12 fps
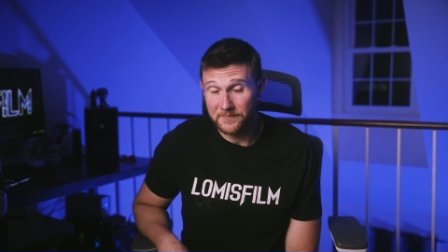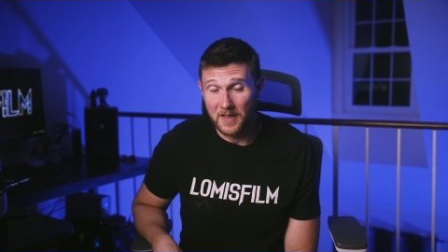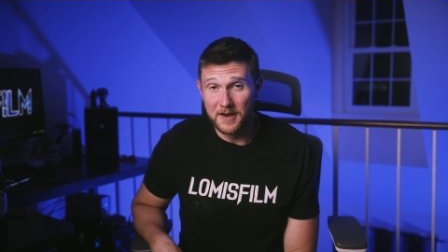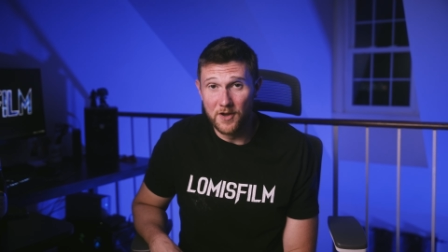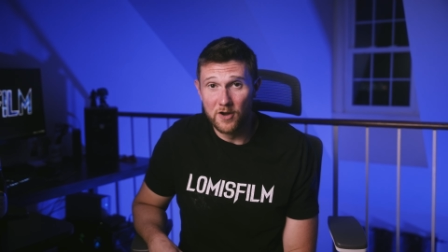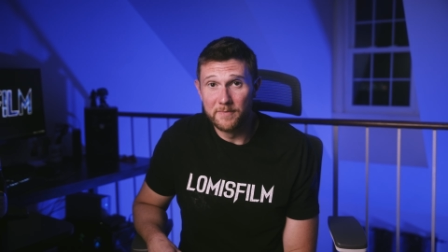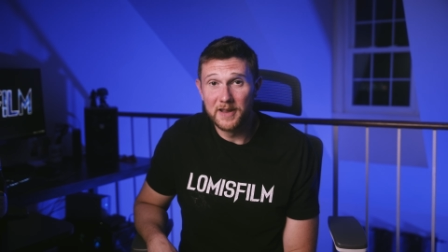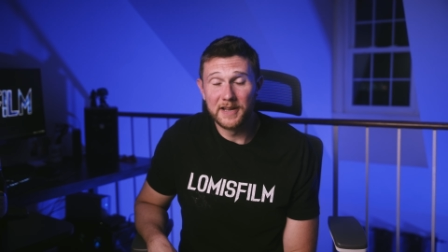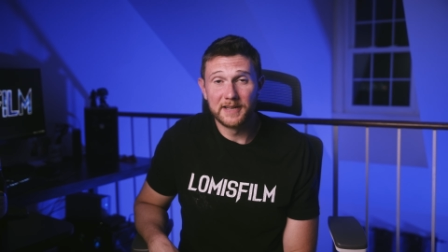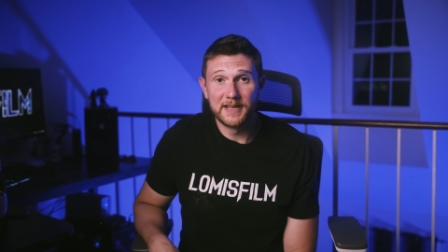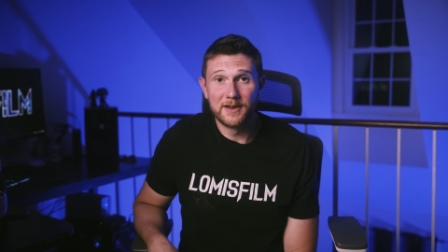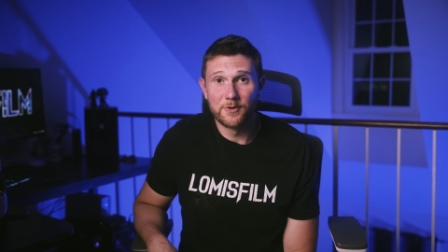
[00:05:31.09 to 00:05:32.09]
I know I'm beating
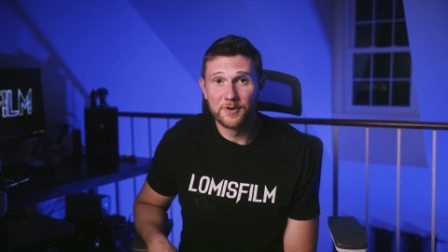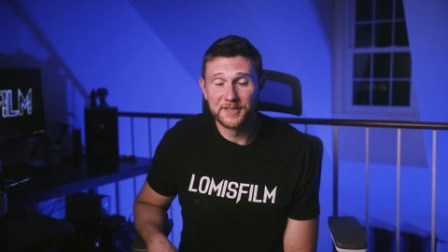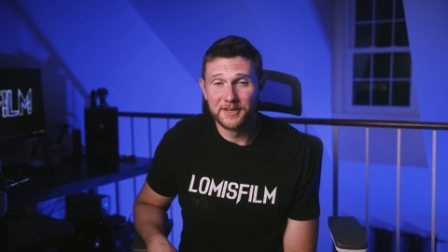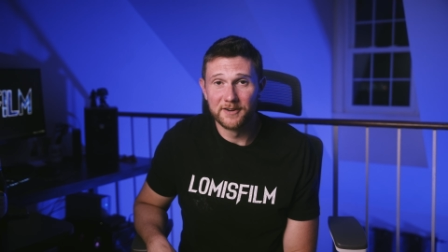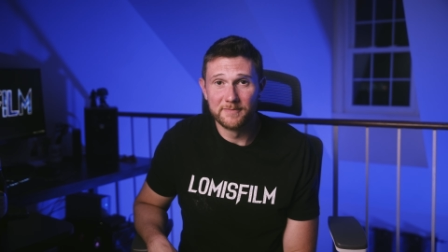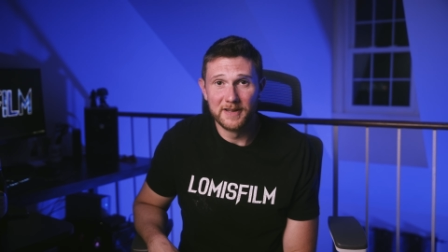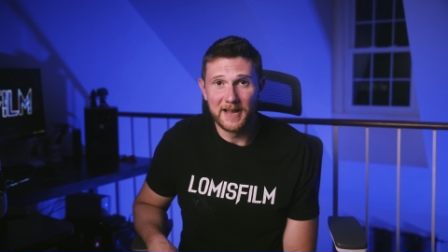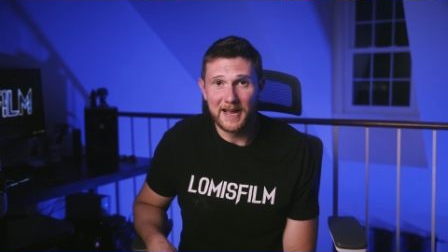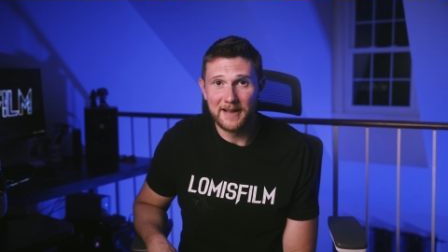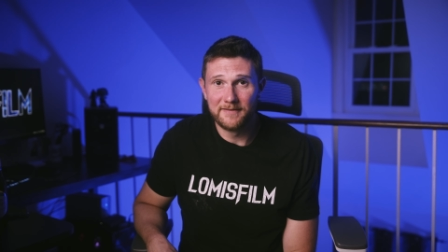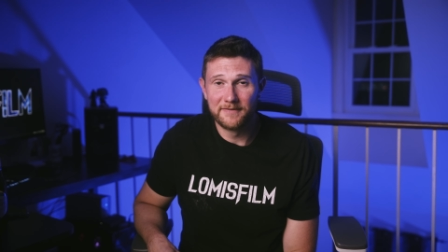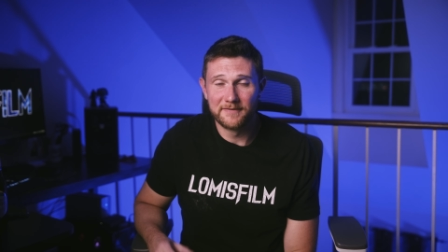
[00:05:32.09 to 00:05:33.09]
a dead horse here, but
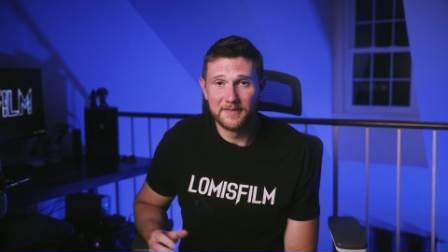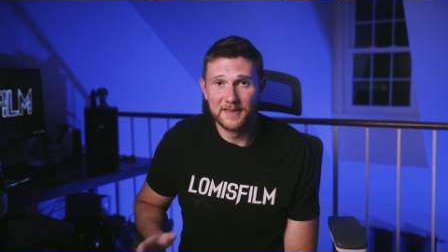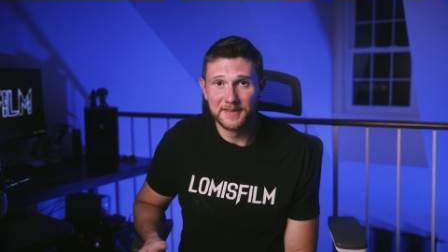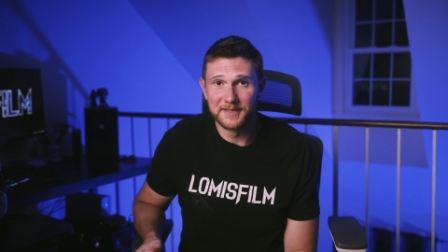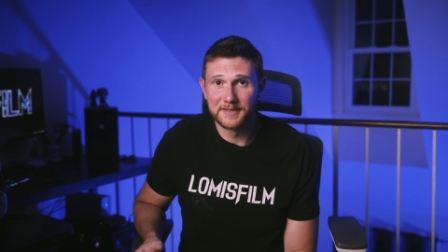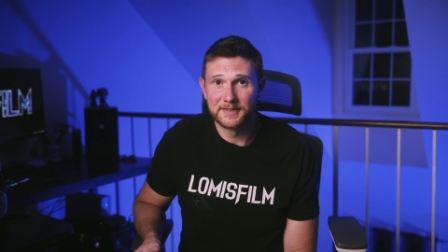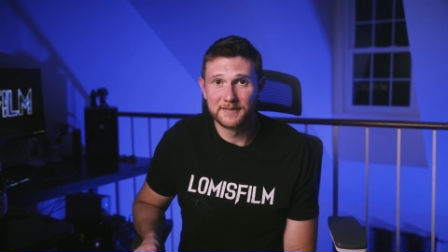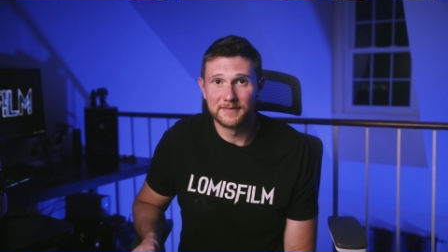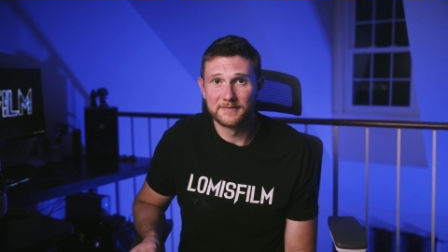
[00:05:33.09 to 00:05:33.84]
have this